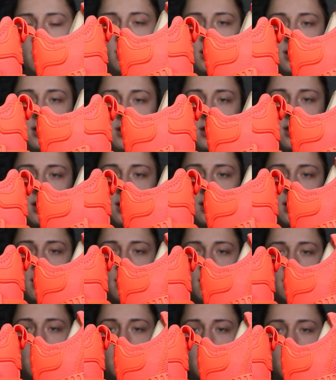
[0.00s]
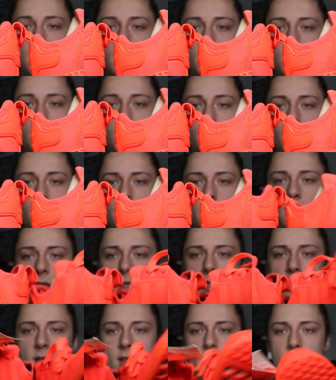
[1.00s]
Just, uh, I don't know what
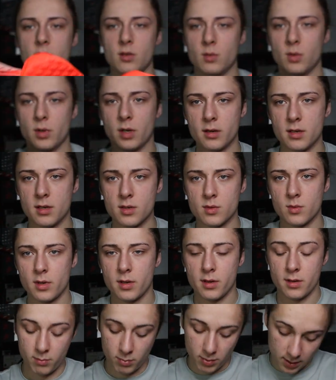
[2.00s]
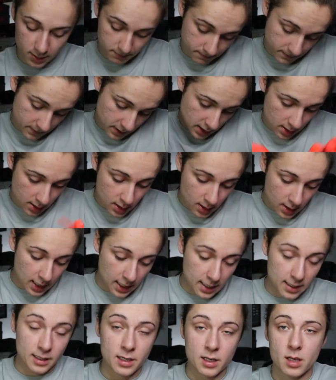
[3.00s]
exactly you'd wear these with, but
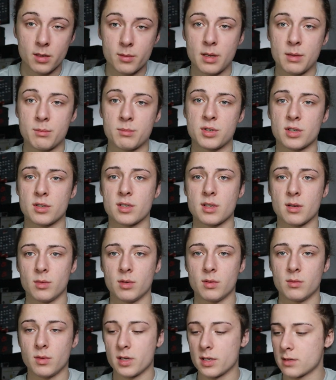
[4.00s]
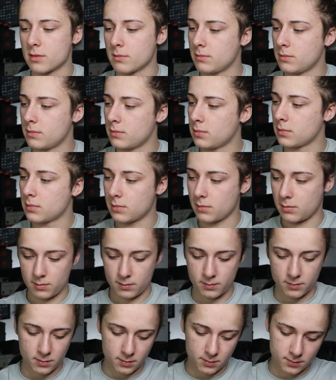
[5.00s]
I don't know. I mean, I'm sure someone wears them.
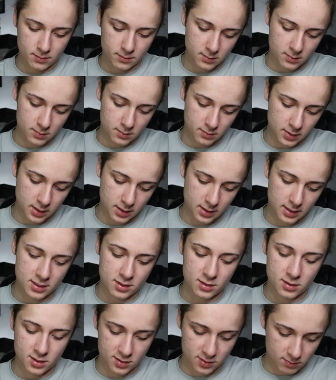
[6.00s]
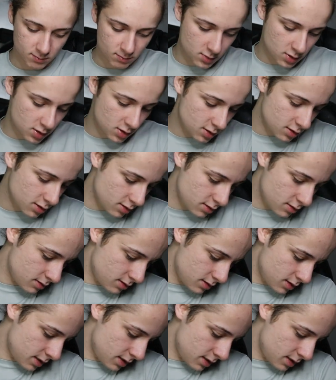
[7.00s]
But these are small.